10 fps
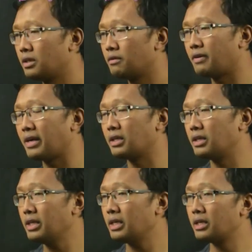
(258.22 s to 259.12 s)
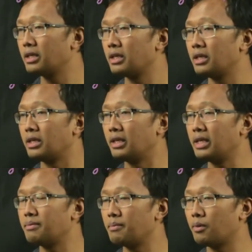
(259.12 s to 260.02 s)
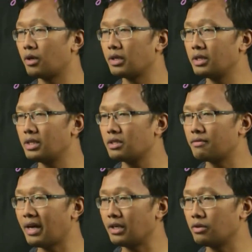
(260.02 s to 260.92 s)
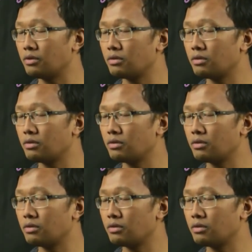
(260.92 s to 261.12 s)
Finally, let me plug in this value